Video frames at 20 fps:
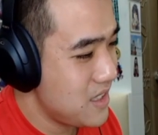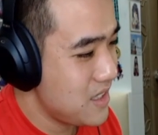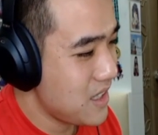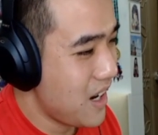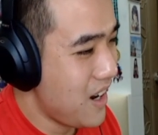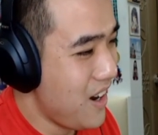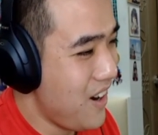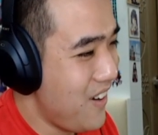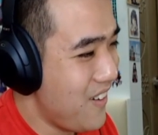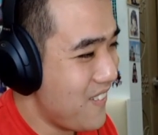
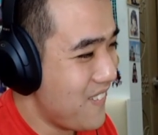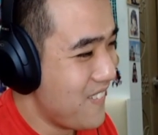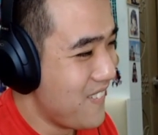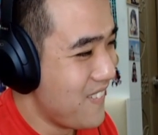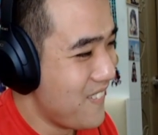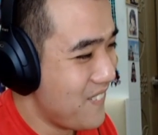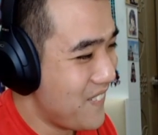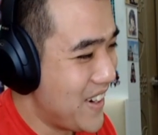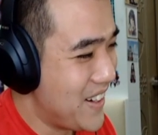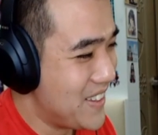Oh,
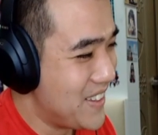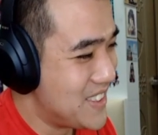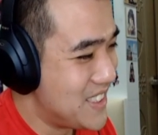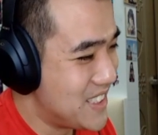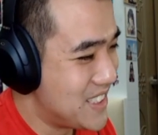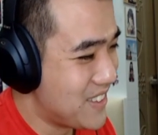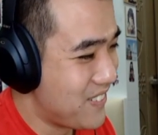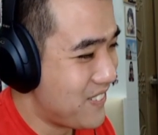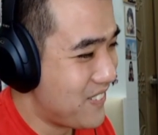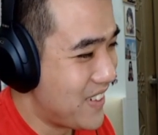wait, she
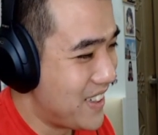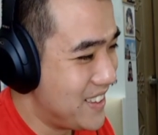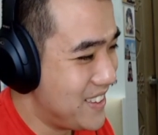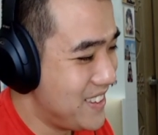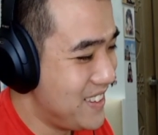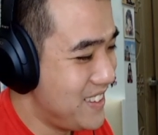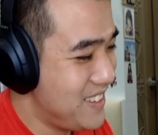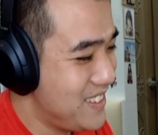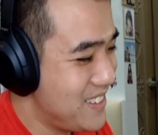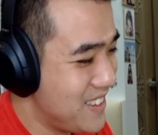
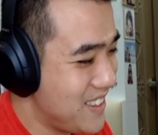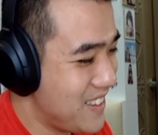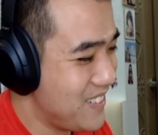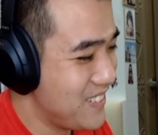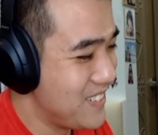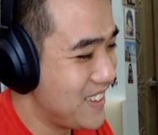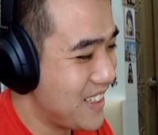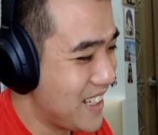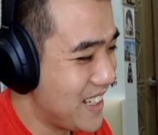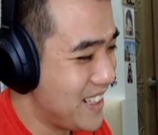surrender?
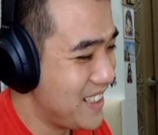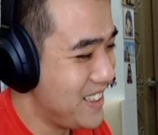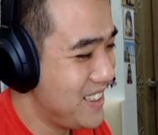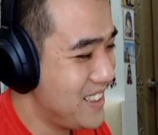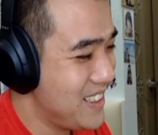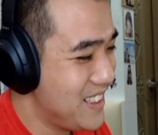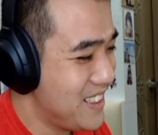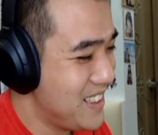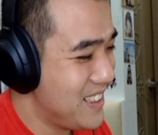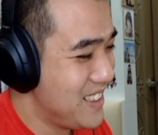Okay.
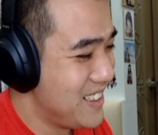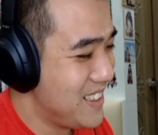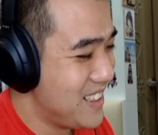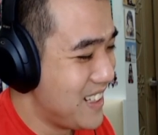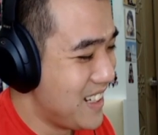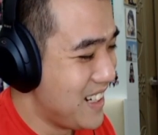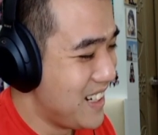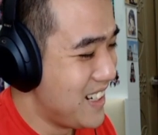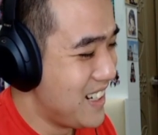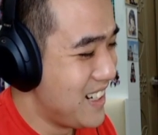
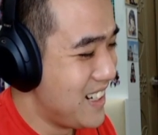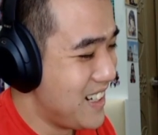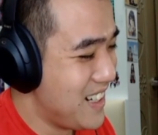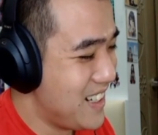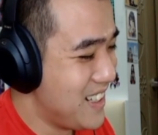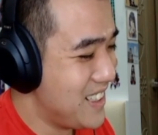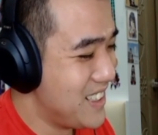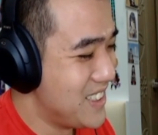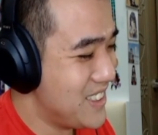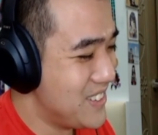
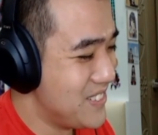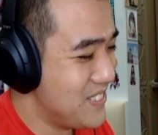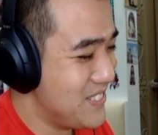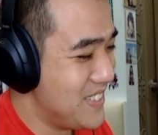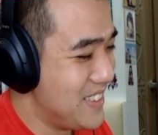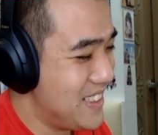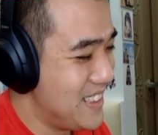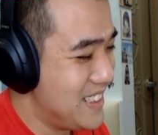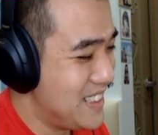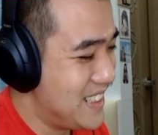
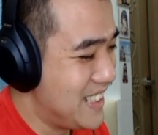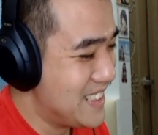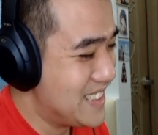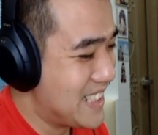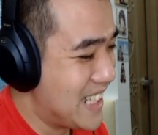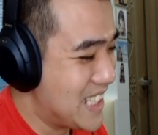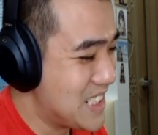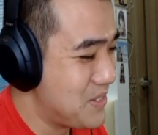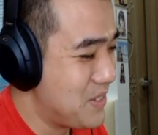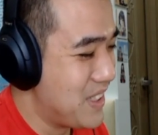This
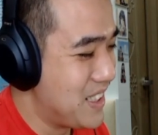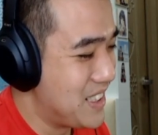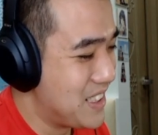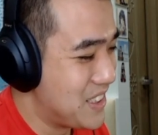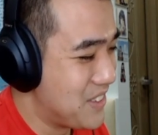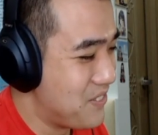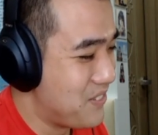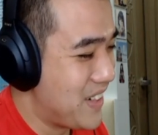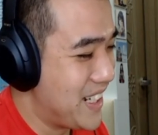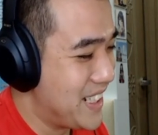has to be
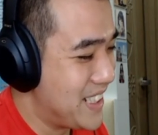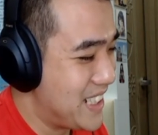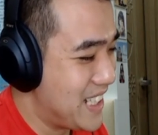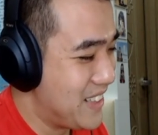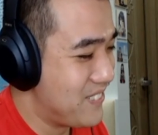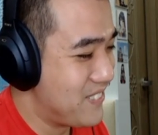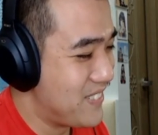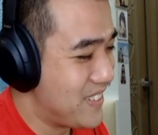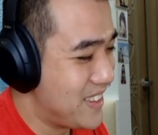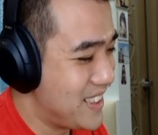another mind
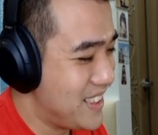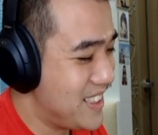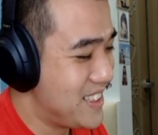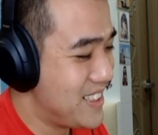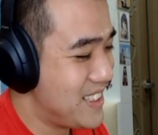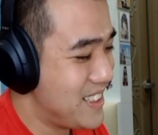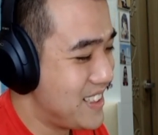game, right?